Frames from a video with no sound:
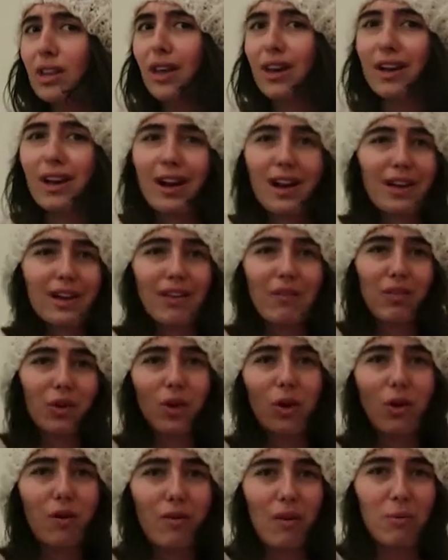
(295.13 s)
Like I never
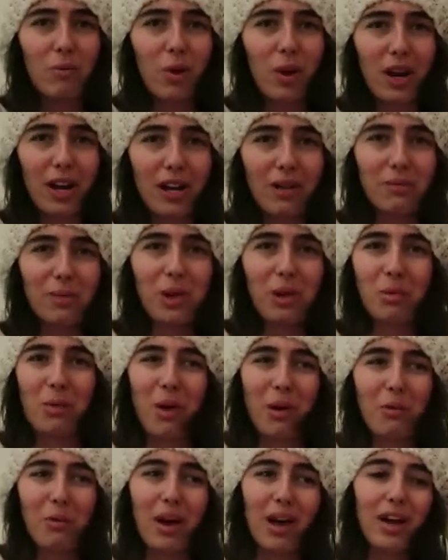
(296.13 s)
know if I'm wearing them the
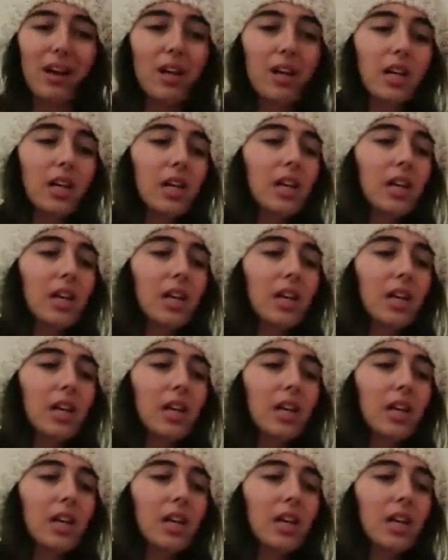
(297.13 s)
right way.